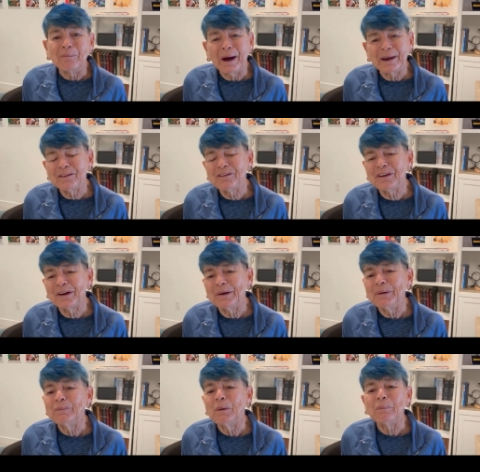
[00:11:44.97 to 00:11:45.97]

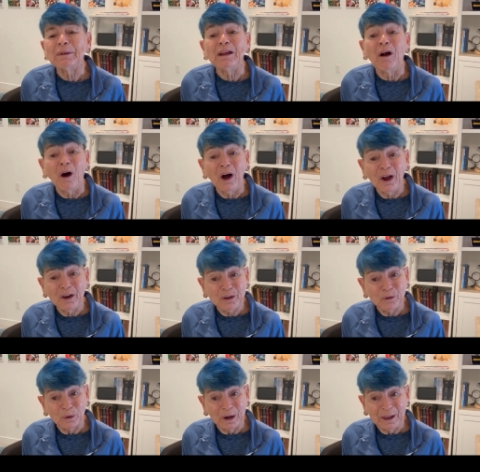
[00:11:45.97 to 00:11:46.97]
monastery will be on
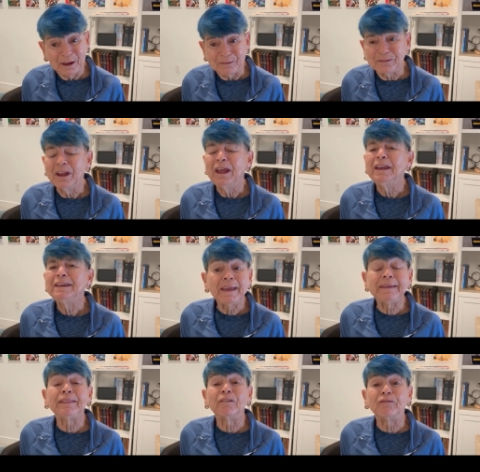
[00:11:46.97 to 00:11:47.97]
your left.
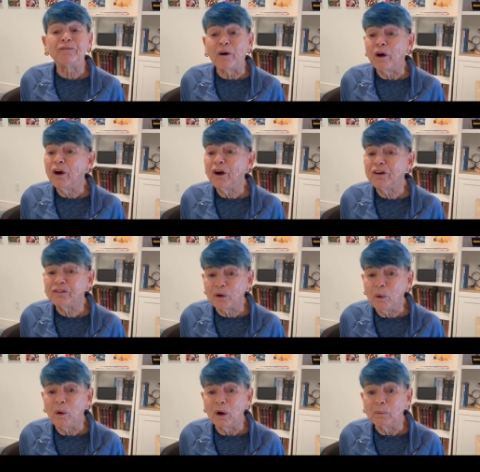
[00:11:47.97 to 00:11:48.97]
Take the far
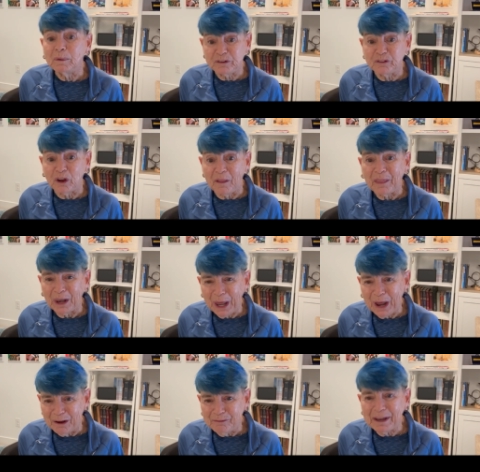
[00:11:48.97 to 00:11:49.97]
door, which is on the
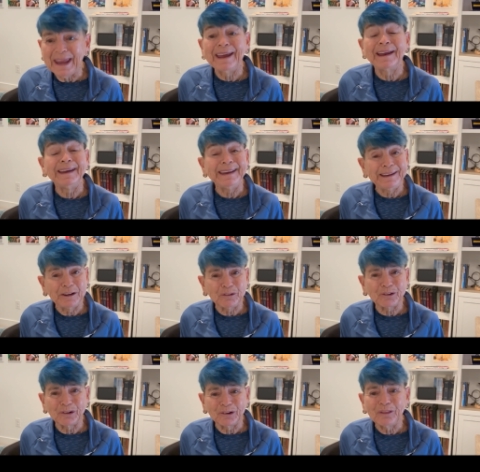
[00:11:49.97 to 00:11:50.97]
left, and
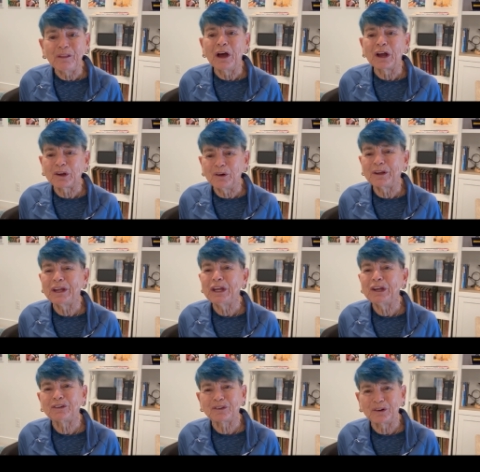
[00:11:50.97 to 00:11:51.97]
enter the
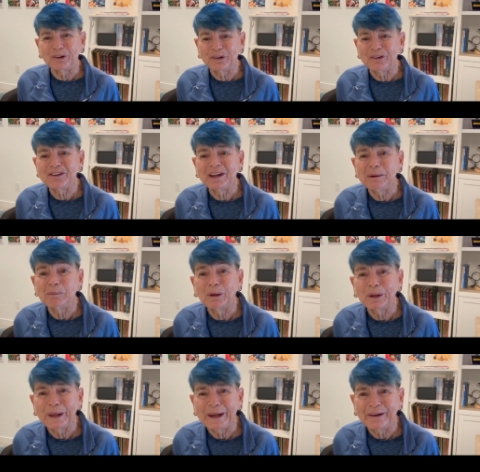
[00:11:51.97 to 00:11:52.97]
cookie
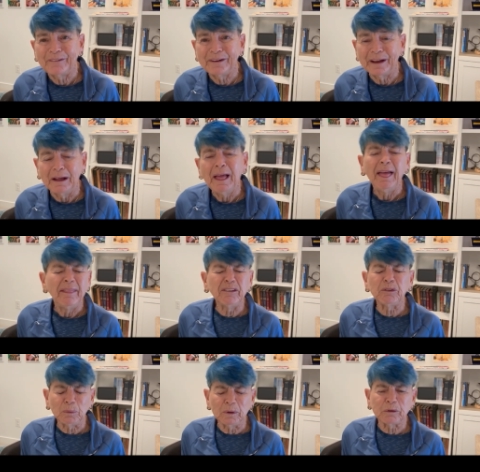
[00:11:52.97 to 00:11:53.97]
turntable area.
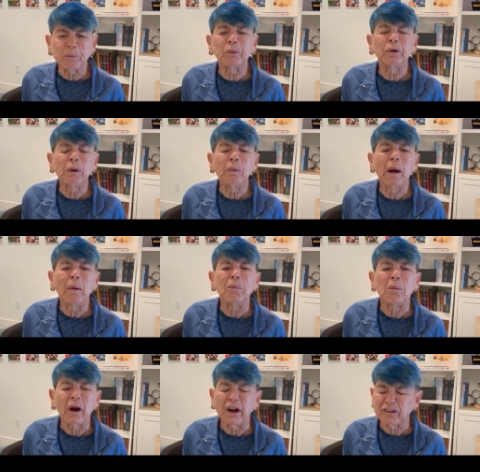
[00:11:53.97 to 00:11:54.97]
This one's pretty well
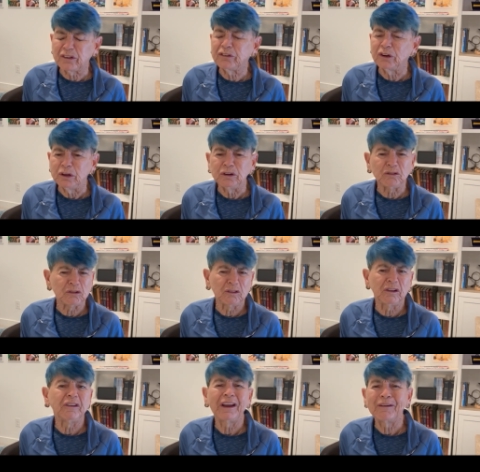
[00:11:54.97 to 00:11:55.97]
marked, so you
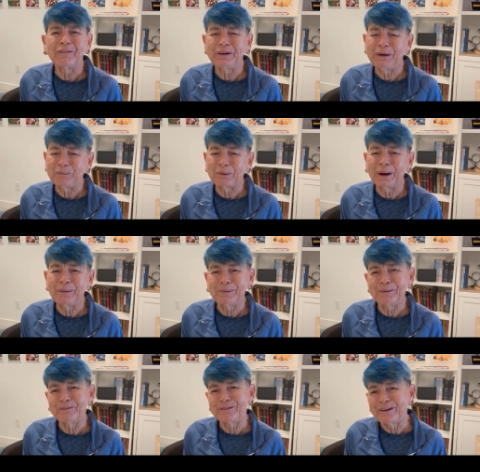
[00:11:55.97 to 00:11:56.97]
shouldn't have any
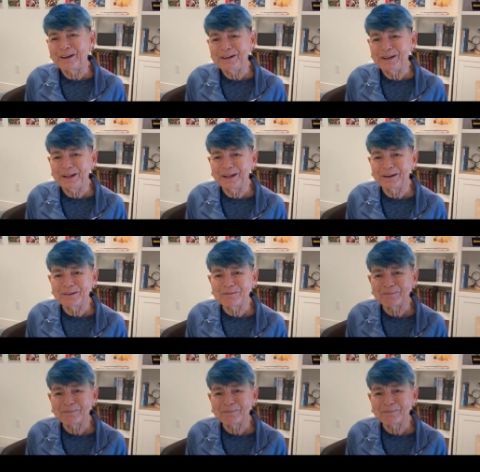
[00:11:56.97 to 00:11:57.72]
problem finding it.